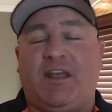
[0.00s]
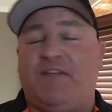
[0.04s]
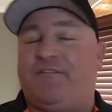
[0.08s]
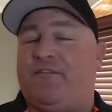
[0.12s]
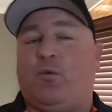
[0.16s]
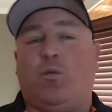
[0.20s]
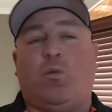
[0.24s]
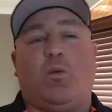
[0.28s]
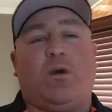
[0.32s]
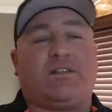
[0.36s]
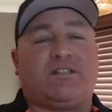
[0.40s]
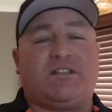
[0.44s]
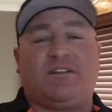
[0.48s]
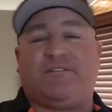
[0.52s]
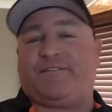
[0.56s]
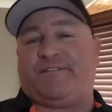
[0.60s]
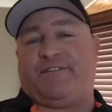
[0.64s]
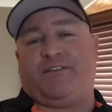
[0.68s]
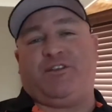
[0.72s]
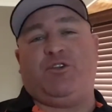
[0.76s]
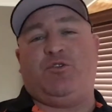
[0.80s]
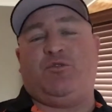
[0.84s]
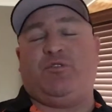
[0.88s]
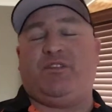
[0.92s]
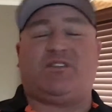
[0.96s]
If it wasn't
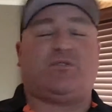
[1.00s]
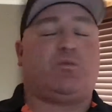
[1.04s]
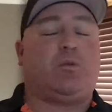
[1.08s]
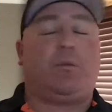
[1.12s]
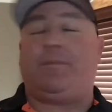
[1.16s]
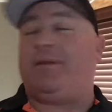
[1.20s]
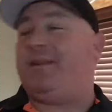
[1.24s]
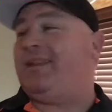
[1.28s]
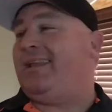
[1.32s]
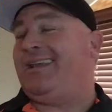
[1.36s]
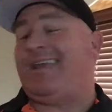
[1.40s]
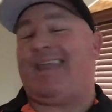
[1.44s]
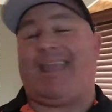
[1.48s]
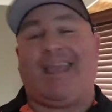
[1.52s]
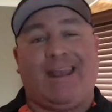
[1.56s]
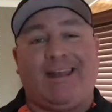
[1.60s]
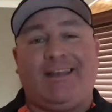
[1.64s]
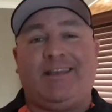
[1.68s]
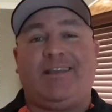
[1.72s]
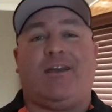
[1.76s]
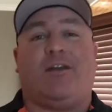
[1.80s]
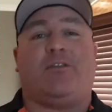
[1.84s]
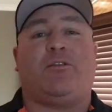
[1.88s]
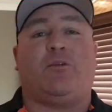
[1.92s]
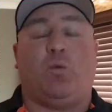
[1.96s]
for you, this would be like
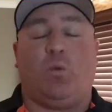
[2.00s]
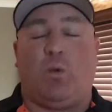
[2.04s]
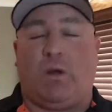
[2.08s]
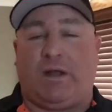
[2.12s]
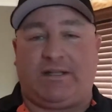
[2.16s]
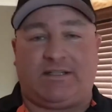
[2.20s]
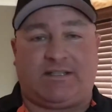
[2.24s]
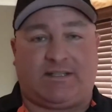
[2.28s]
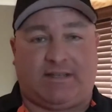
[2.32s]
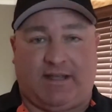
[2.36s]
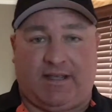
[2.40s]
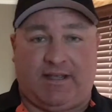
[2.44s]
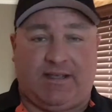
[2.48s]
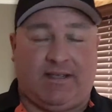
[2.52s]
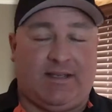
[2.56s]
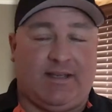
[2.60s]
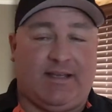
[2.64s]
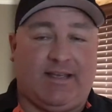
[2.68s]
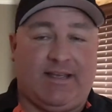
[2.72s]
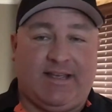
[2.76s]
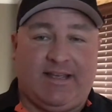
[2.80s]
any other Wednesday.